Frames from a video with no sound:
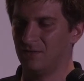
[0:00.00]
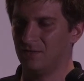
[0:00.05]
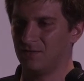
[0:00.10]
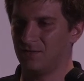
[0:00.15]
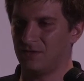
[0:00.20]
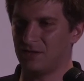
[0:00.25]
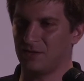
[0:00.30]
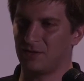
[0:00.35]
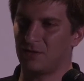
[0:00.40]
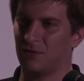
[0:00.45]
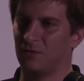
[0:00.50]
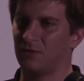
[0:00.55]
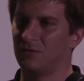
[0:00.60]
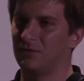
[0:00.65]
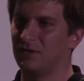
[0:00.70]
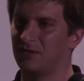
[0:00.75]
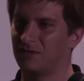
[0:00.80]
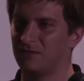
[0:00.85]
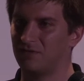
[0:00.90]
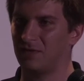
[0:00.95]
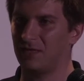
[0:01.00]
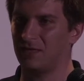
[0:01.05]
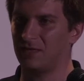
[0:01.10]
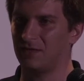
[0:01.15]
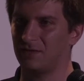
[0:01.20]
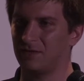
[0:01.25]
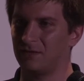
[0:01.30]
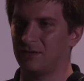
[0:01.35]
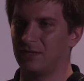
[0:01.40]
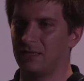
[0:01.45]
decode this
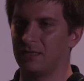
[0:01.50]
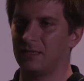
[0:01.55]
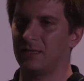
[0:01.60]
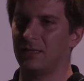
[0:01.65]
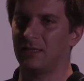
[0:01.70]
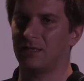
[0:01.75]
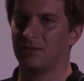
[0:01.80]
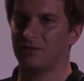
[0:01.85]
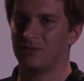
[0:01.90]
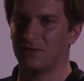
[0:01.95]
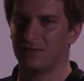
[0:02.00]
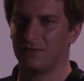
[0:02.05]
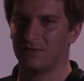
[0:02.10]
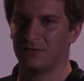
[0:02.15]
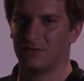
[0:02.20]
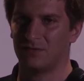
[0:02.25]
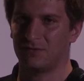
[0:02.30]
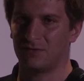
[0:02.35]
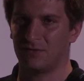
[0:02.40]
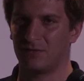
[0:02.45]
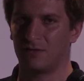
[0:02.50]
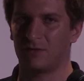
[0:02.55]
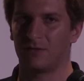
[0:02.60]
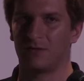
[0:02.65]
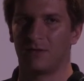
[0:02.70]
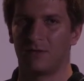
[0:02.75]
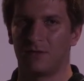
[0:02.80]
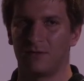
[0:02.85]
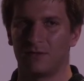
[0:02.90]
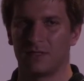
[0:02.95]
file in ACES. So
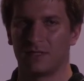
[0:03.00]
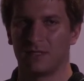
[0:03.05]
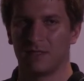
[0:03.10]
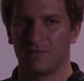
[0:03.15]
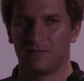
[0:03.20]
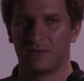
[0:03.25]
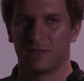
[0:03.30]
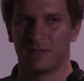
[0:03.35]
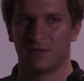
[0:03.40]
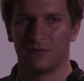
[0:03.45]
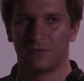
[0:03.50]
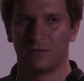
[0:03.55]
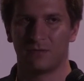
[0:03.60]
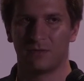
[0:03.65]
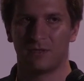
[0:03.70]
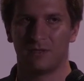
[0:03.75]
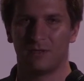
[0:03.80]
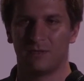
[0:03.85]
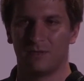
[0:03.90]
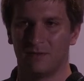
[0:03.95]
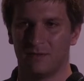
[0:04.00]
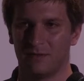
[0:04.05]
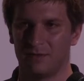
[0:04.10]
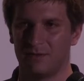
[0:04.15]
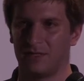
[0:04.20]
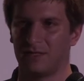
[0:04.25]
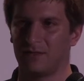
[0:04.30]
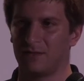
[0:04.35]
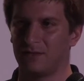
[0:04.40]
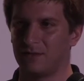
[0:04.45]
they're already giving you the
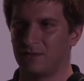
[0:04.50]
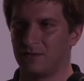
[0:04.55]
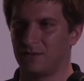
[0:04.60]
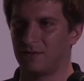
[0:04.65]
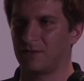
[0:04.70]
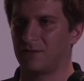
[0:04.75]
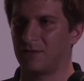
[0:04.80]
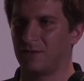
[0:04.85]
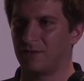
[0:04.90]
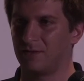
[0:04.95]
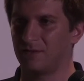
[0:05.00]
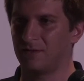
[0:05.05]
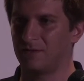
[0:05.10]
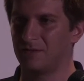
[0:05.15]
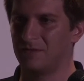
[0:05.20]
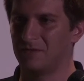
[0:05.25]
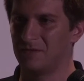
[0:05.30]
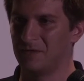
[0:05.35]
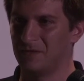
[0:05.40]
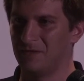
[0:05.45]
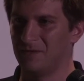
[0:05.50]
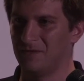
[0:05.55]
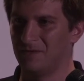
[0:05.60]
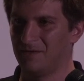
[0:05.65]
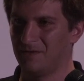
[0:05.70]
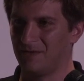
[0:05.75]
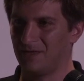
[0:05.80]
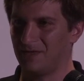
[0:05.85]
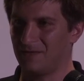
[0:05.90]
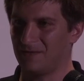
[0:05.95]
data in the color
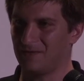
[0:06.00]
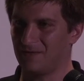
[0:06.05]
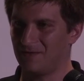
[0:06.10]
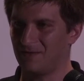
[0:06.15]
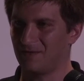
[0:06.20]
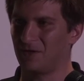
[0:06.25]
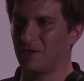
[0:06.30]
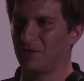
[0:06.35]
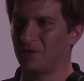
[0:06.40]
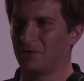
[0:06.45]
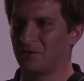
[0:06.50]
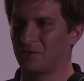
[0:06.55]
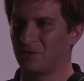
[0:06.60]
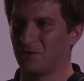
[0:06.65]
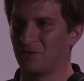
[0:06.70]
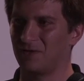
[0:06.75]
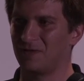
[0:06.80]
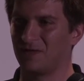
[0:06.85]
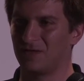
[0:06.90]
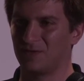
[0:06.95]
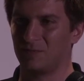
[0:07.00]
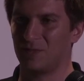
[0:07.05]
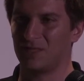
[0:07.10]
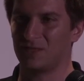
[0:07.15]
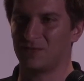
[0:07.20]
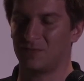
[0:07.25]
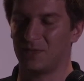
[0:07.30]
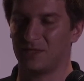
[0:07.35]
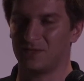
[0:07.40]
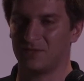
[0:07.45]
encoding that's been
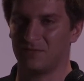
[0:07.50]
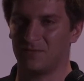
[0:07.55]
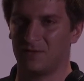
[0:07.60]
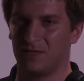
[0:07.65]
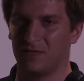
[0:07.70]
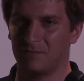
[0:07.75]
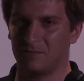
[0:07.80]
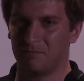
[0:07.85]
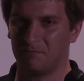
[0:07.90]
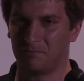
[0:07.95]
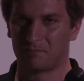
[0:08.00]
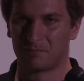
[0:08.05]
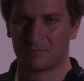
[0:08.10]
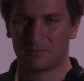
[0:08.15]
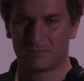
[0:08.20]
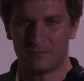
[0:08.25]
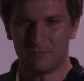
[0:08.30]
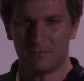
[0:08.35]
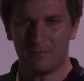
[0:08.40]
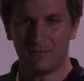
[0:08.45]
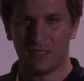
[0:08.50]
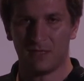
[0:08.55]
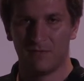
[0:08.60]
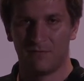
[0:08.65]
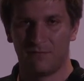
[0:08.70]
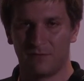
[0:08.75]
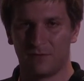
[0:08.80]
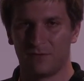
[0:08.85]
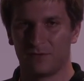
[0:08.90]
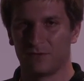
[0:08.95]
specified.
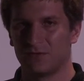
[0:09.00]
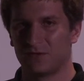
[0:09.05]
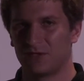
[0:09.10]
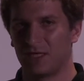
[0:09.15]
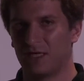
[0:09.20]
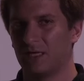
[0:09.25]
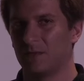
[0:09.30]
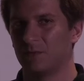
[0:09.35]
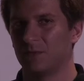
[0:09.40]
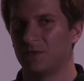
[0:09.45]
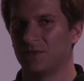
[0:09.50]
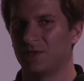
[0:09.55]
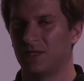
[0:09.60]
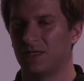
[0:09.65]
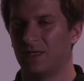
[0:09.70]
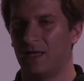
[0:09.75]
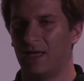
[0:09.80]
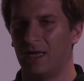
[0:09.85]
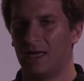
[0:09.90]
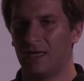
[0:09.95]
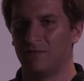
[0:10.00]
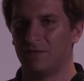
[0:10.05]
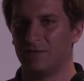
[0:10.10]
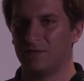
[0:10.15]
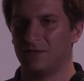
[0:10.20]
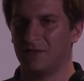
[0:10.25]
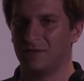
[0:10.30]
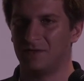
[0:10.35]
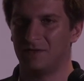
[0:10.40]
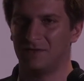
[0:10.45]
For those cameras that
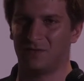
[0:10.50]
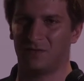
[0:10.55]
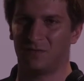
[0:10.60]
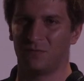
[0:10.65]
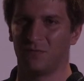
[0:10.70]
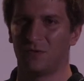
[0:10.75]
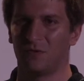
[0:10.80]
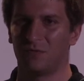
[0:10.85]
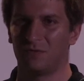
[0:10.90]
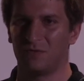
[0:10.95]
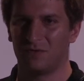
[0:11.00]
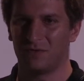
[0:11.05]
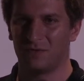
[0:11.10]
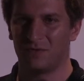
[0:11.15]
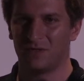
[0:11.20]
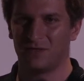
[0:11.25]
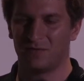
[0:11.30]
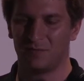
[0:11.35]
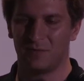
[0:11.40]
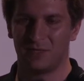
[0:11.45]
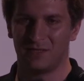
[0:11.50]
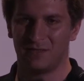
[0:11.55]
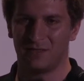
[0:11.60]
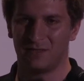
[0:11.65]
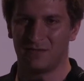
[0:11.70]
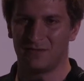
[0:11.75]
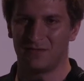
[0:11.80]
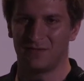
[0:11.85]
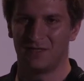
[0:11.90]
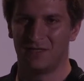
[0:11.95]
haven't done this or won't do this
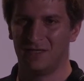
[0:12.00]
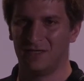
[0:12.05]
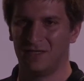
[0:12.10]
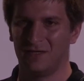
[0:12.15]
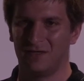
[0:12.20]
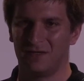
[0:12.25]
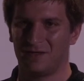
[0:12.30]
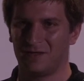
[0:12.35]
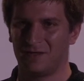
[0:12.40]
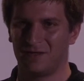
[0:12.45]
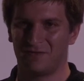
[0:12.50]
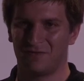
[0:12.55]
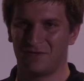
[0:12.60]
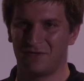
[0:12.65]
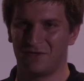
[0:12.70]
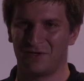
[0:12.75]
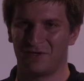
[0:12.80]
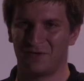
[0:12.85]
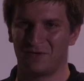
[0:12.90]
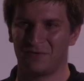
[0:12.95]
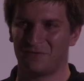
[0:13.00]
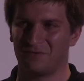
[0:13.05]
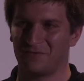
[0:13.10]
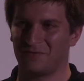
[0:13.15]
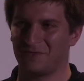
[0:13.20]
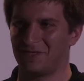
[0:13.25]
because you never know,